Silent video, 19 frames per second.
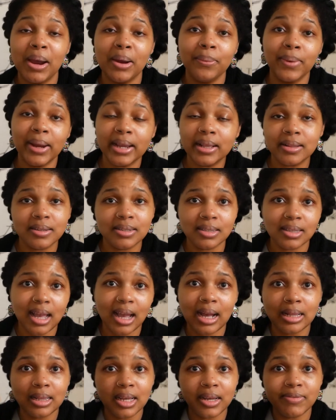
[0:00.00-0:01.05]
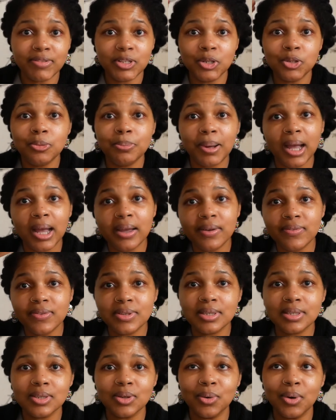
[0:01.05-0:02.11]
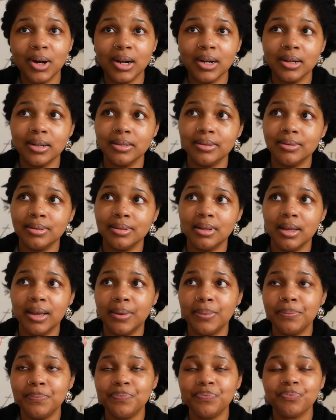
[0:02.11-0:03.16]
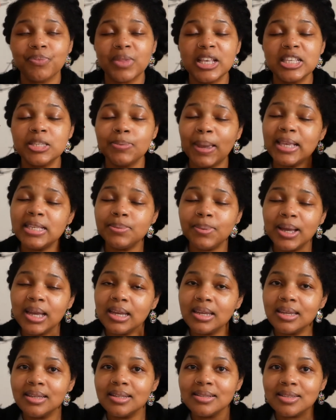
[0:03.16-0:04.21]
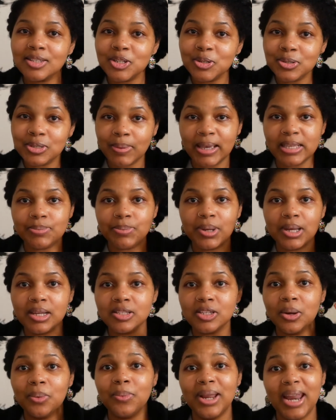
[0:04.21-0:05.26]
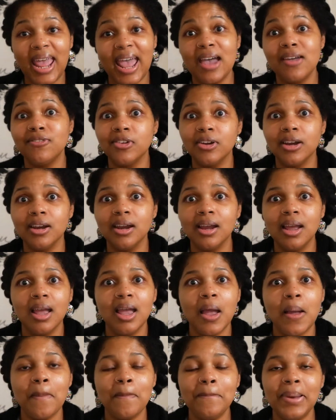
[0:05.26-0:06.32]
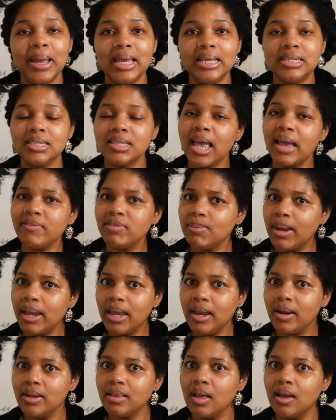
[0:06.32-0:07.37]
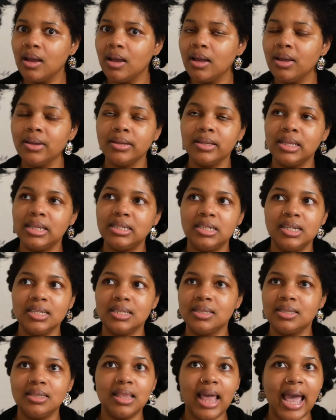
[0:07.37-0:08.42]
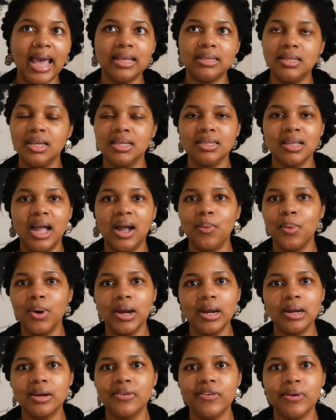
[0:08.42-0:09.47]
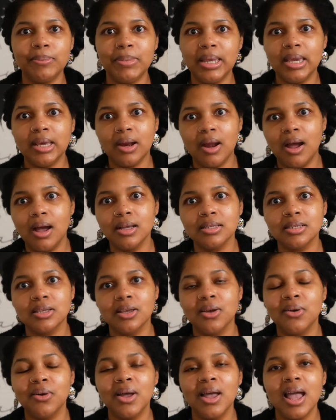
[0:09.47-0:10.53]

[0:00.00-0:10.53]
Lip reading: regular style of two puffs or space buns, two space buns or whatever. But just having my hair long, just that does not work for me at all. So